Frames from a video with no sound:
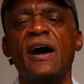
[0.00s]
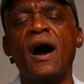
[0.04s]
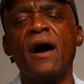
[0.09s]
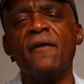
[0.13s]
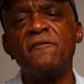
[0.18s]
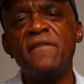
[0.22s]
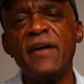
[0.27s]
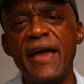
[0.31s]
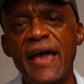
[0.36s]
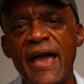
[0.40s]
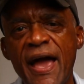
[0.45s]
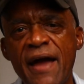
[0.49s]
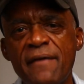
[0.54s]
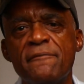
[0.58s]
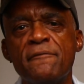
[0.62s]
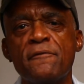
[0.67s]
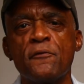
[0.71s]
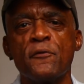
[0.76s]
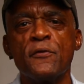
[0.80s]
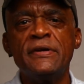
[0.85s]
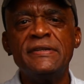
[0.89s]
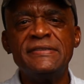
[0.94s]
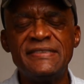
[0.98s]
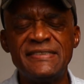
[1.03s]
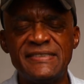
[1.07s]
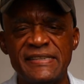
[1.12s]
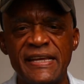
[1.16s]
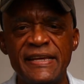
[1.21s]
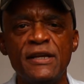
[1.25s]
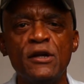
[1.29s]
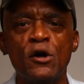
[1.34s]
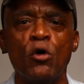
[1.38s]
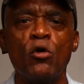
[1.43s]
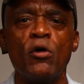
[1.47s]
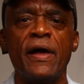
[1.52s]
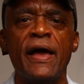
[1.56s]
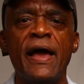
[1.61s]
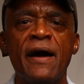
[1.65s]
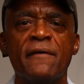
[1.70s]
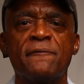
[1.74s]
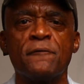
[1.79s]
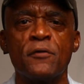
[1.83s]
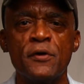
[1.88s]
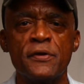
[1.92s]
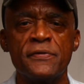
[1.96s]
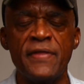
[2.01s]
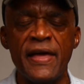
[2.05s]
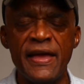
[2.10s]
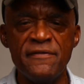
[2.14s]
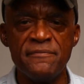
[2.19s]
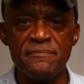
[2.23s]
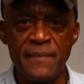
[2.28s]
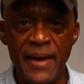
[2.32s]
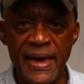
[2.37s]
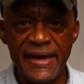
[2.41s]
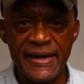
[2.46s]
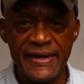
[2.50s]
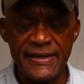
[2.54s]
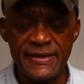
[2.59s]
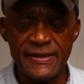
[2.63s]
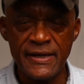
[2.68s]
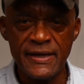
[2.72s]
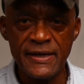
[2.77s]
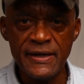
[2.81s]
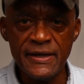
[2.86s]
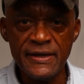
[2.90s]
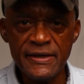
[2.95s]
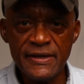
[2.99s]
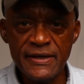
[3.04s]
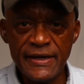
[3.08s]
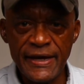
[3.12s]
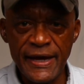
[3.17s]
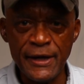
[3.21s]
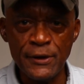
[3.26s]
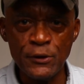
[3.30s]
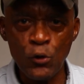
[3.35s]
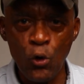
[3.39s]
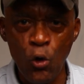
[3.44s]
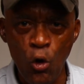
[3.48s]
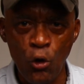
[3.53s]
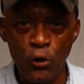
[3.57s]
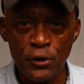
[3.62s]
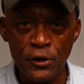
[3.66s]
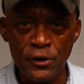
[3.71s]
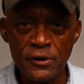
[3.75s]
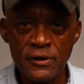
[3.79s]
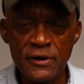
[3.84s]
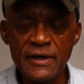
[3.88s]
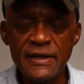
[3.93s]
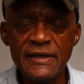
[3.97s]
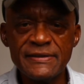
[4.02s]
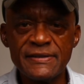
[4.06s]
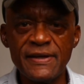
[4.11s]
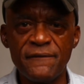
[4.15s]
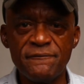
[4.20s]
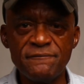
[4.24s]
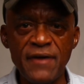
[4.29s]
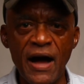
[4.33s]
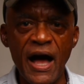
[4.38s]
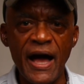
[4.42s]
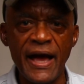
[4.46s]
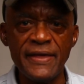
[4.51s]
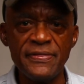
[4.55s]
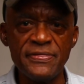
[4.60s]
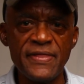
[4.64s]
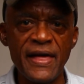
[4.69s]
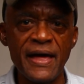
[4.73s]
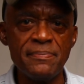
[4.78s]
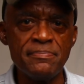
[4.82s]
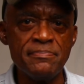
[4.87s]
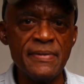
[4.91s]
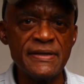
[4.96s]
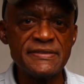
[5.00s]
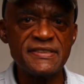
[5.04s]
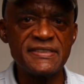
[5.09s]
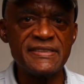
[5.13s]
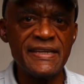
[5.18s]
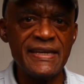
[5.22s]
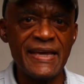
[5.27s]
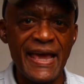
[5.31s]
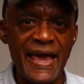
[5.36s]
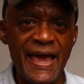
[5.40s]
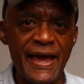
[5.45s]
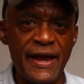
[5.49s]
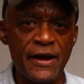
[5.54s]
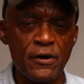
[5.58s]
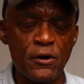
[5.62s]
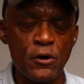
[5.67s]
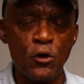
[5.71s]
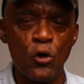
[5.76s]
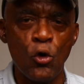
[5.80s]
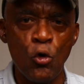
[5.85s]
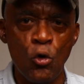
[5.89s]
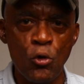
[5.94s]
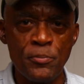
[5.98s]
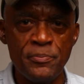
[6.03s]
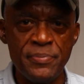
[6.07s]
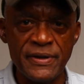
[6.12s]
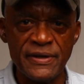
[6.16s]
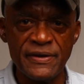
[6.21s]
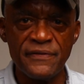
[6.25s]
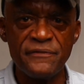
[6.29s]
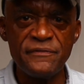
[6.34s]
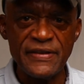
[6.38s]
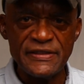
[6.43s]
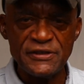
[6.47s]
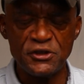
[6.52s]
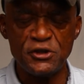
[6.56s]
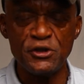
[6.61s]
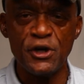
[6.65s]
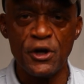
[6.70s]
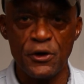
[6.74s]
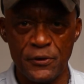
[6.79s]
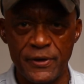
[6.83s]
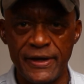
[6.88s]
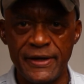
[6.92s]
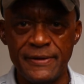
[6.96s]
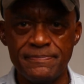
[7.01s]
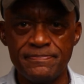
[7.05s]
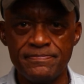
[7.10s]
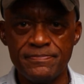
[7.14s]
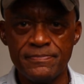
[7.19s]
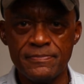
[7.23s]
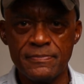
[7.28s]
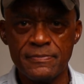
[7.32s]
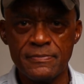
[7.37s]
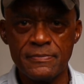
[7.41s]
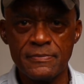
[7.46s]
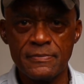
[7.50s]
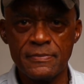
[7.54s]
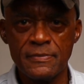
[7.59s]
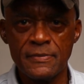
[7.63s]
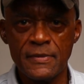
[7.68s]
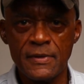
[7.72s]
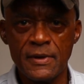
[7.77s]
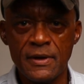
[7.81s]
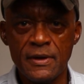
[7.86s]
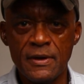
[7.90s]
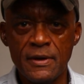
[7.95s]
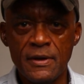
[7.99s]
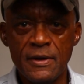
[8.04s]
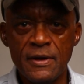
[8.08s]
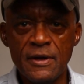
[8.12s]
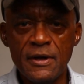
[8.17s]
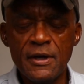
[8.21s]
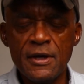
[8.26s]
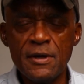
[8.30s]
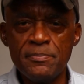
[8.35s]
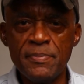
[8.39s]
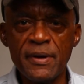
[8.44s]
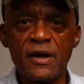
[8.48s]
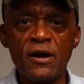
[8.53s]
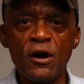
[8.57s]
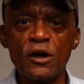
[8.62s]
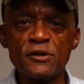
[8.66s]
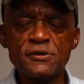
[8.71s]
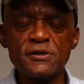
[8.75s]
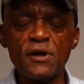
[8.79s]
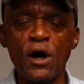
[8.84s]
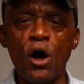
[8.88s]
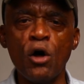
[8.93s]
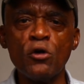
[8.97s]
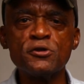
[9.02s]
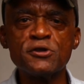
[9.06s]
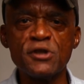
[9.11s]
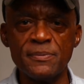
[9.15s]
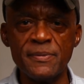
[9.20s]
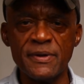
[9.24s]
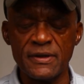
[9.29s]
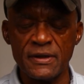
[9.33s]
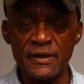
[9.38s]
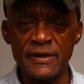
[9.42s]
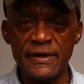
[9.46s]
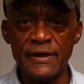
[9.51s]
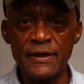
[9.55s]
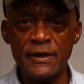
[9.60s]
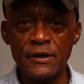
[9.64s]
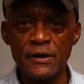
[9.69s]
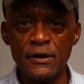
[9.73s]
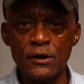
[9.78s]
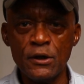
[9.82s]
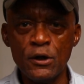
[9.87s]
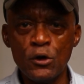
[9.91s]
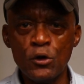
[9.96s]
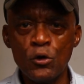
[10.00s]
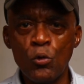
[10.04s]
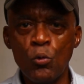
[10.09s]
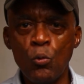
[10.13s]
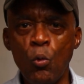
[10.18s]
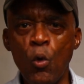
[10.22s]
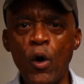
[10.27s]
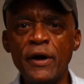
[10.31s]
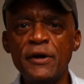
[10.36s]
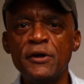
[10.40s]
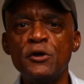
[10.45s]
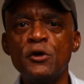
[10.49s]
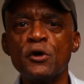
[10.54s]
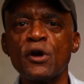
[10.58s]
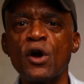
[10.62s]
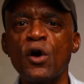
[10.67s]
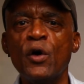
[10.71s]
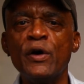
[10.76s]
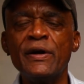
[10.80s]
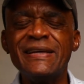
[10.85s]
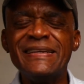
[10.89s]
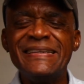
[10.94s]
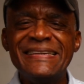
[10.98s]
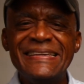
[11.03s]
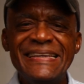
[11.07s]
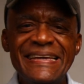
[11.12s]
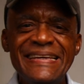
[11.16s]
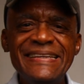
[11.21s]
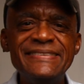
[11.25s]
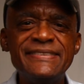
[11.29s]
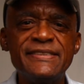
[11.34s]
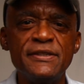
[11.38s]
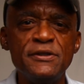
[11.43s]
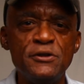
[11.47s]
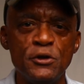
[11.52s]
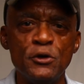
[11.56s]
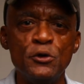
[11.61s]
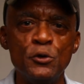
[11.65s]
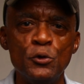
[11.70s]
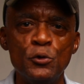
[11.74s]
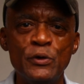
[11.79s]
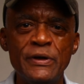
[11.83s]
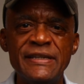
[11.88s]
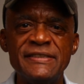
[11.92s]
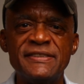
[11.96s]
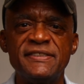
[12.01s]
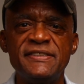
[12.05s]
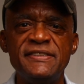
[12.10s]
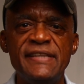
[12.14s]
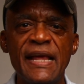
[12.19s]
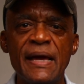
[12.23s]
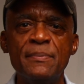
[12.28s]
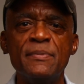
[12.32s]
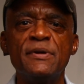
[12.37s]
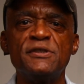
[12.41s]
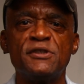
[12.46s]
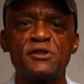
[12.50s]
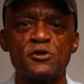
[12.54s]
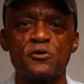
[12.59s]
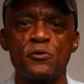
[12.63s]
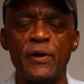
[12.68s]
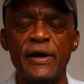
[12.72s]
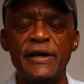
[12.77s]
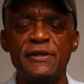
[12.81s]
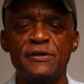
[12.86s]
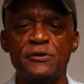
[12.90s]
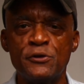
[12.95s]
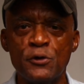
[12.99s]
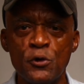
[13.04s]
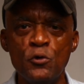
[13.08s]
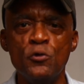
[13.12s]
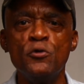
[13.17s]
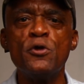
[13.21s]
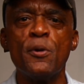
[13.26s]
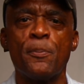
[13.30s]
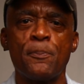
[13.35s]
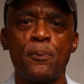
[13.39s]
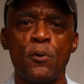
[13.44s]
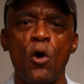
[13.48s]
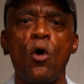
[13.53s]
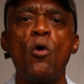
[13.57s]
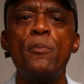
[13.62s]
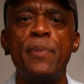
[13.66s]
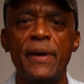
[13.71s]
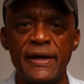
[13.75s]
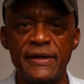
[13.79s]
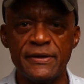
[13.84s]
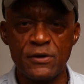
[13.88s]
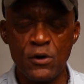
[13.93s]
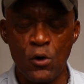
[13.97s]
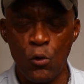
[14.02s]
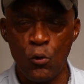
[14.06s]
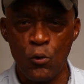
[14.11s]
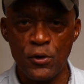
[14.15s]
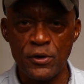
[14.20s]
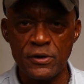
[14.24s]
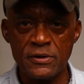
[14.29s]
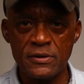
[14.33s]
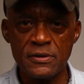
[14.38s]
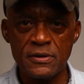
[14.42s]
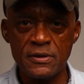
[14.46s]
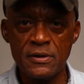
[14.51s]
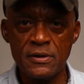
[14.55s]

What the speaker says: of every single effort they've made in order to find that missing heir or beneficiary. Because ultimately, what you're going to need to do is demonstrate to the probate court